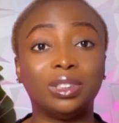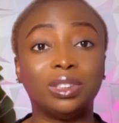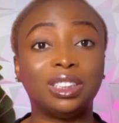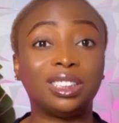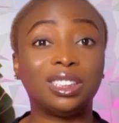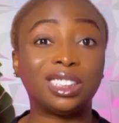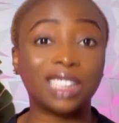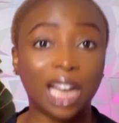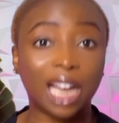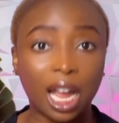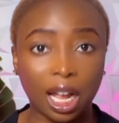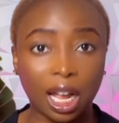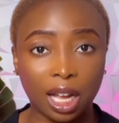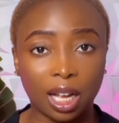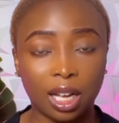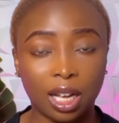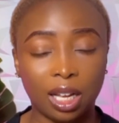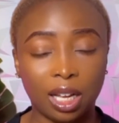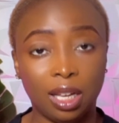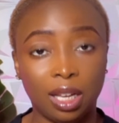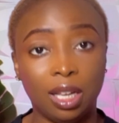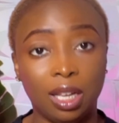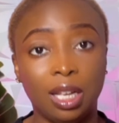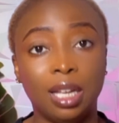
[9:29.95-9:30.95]
Jack.
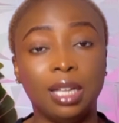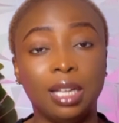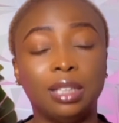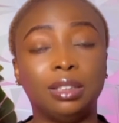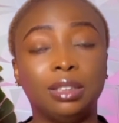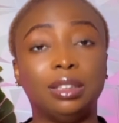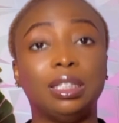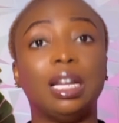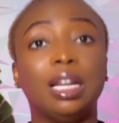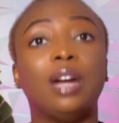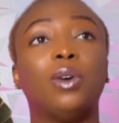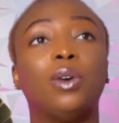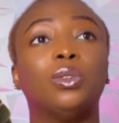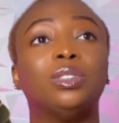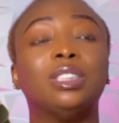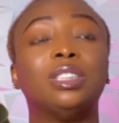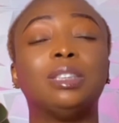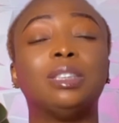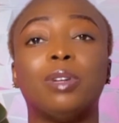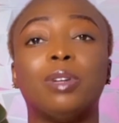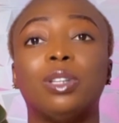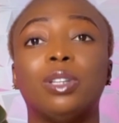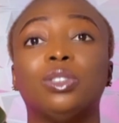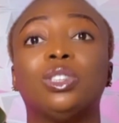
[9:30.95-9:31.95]
Now, this
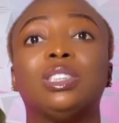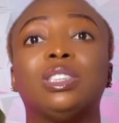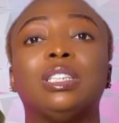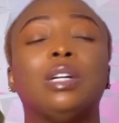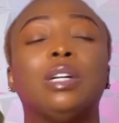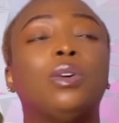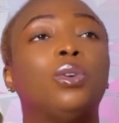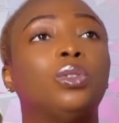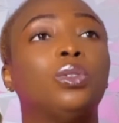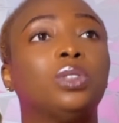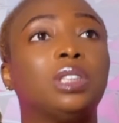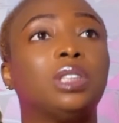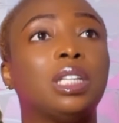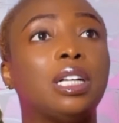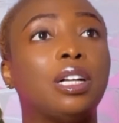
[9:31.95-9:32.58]
one sells